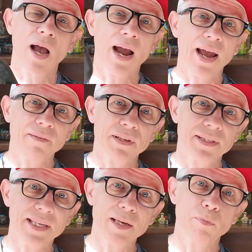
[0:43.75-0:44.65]
I have the
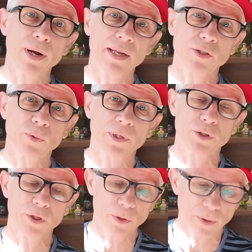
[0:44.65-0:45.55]
Dbrand
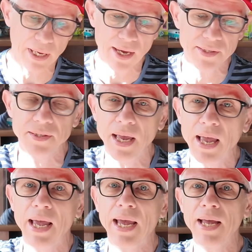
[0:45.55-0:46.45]
Switch 2 case
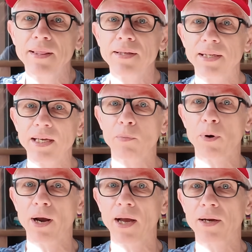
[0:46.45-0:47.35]
and the
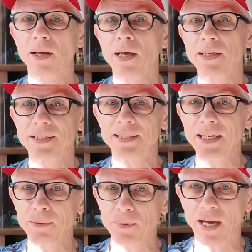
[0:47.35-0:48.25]
Dbrand
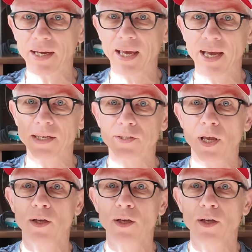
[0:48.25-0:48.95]
Steam Deck case,